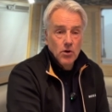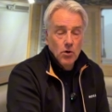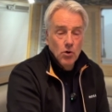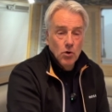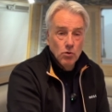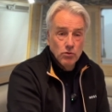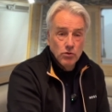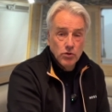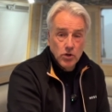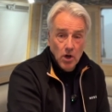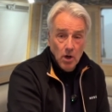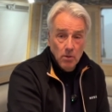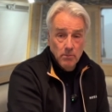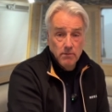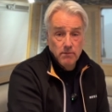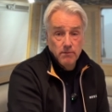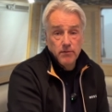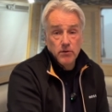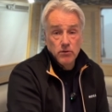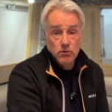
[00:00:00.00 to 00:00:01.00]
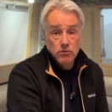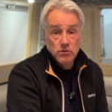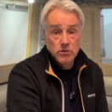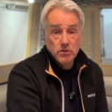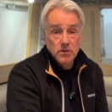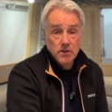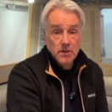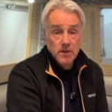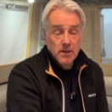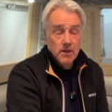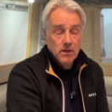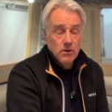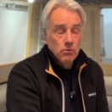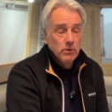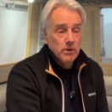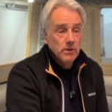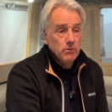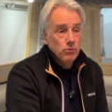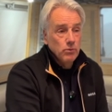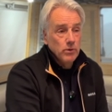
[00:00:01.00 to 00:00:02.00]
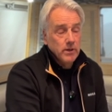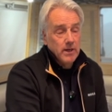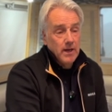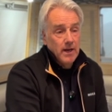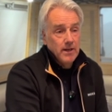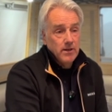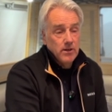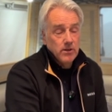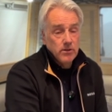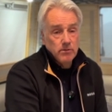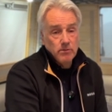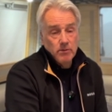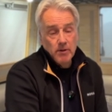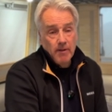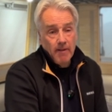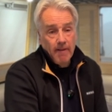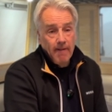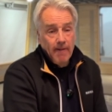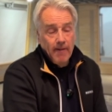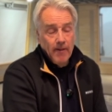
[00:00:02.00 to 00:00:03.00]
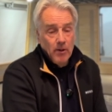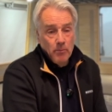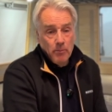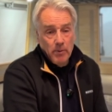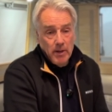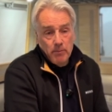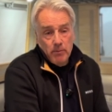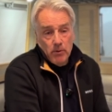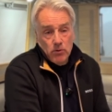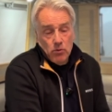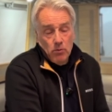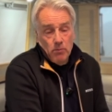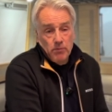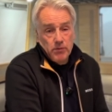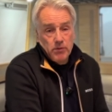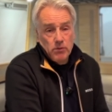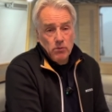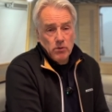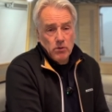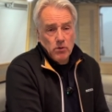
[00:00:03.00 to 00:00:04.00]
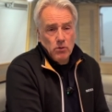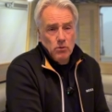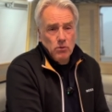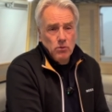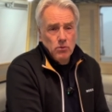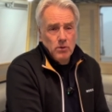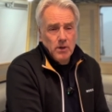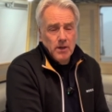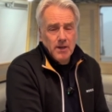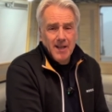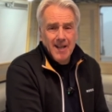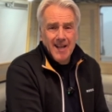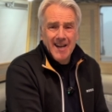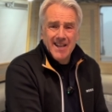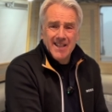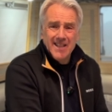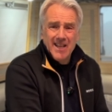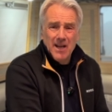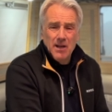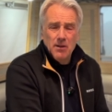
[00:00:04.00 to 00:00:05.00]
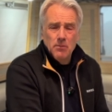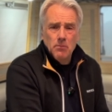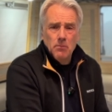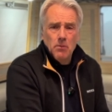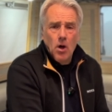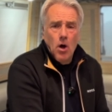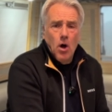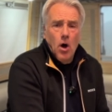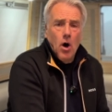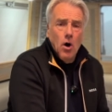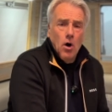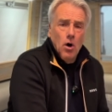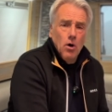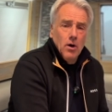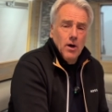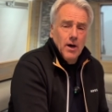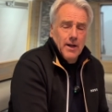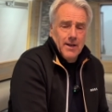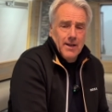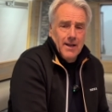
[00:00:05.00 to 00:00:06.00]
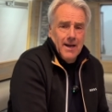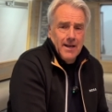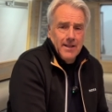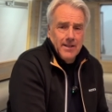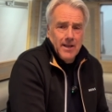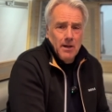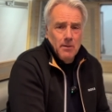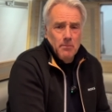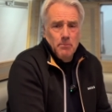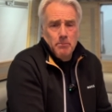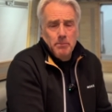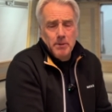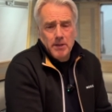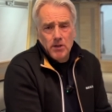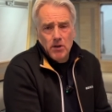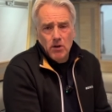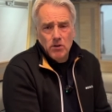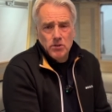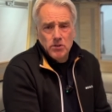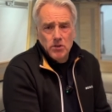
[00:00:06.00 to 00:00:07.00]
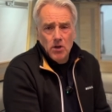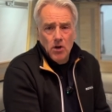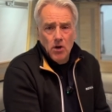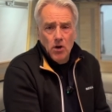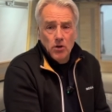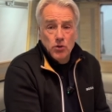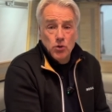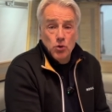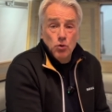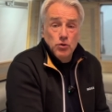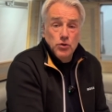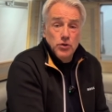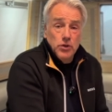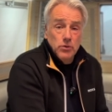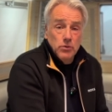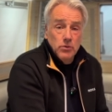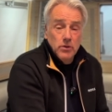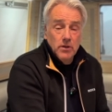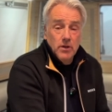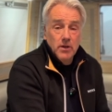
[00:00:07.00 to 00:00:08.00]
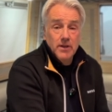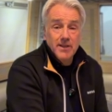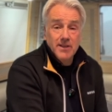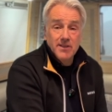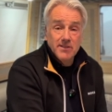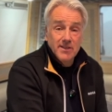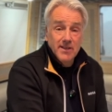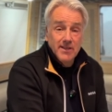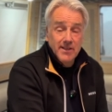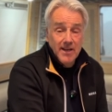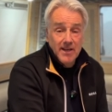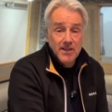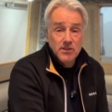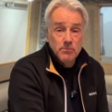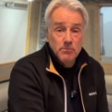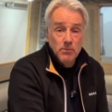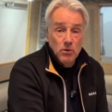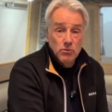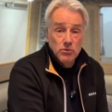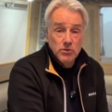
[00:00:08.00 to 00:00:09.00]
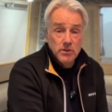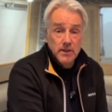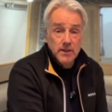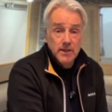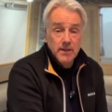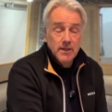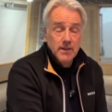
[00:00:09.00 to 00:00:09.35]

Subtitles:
uncommon for us. We kind of, people come through and go, oh, I'd like that, or I'd like that because, or could you? And it's a yes mostly.